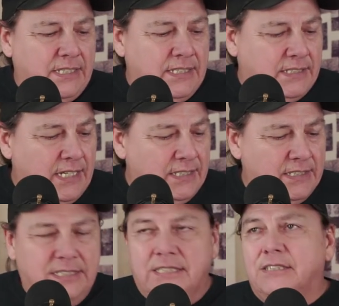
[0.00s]
They say,
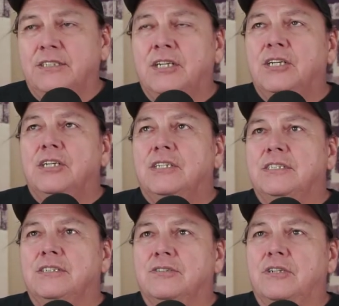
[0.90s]
you
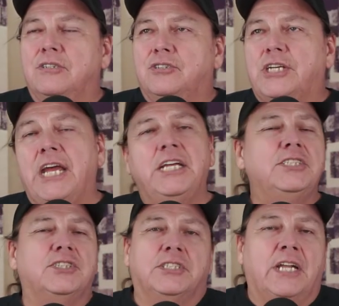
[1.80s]
know,
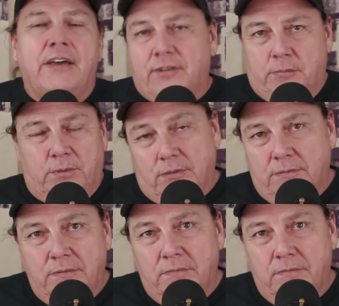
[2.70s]
change is inevitable,